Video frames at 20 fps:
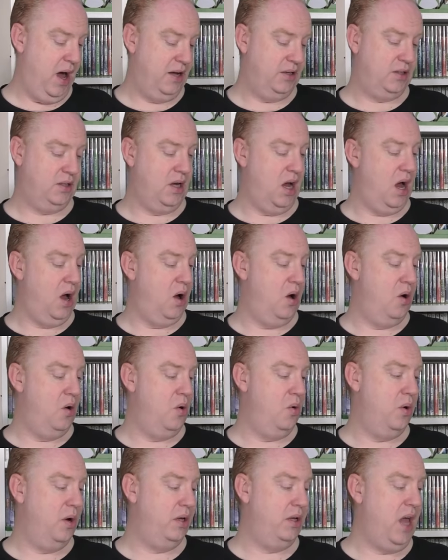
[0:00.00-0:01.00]

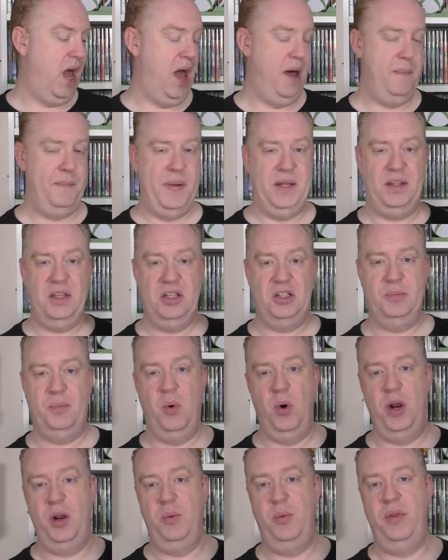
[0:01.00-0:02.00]
so yeah, a bit
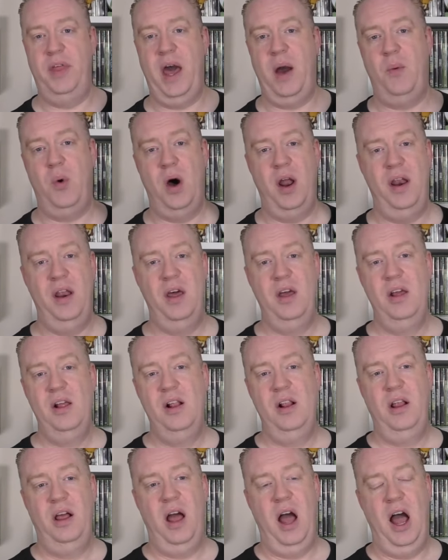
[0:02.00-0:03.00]
disappointed with that one.
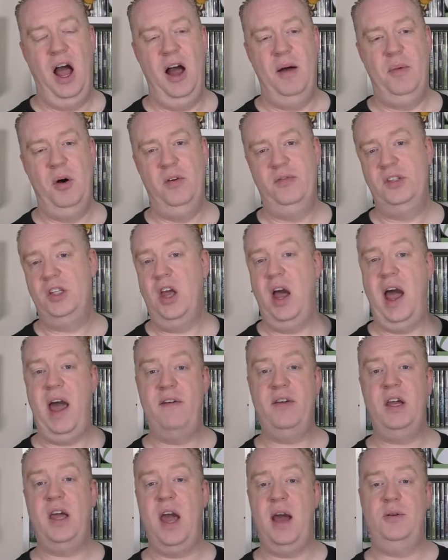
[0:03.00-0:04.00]
Obviously I
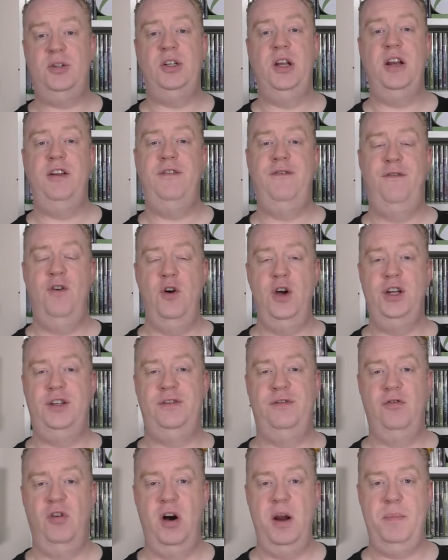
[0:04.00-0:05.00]
haven't captured any
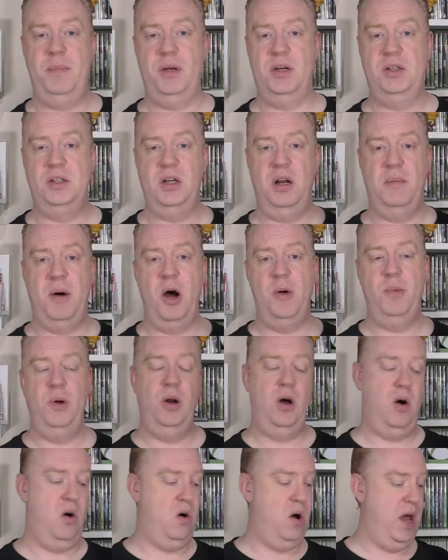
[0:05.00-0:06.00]
footage for it, because at the
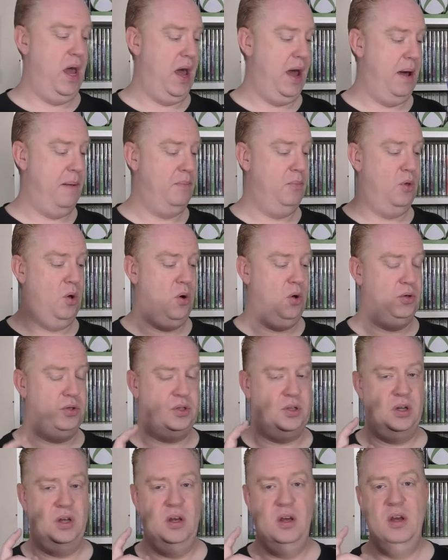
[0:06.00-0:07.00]
moment I am
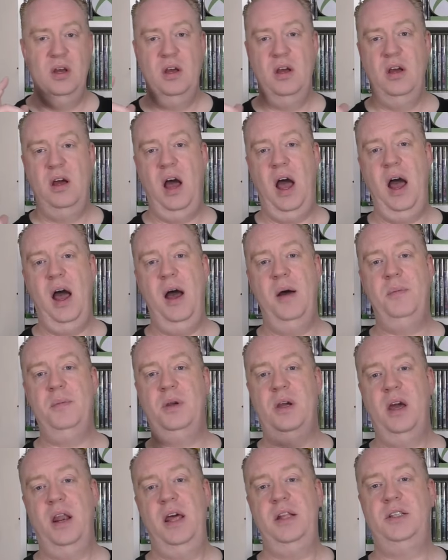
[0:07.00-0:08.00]
not
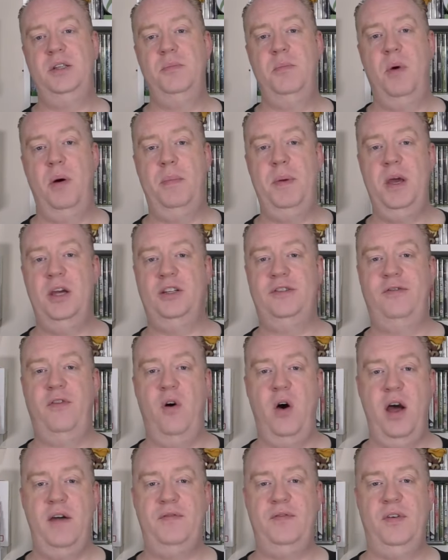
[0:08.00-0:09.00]
connecting my
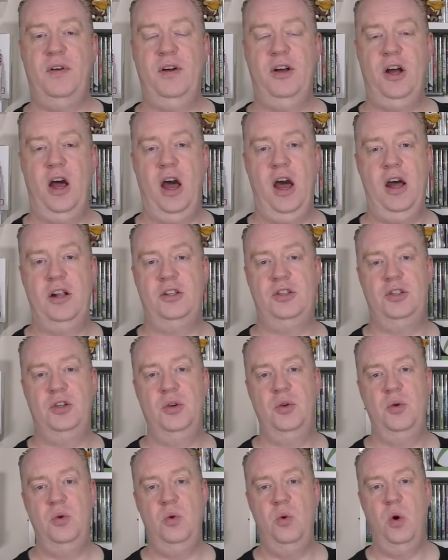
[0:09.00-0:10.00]
PS5
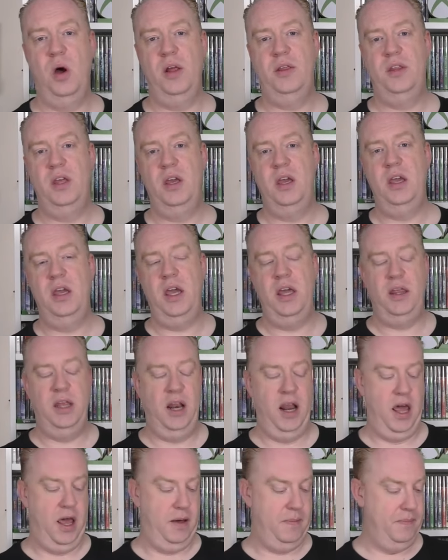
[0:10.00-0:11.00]
to the
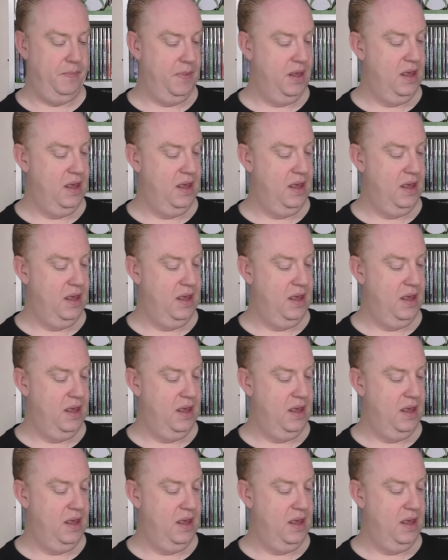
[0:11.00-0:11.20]
internet,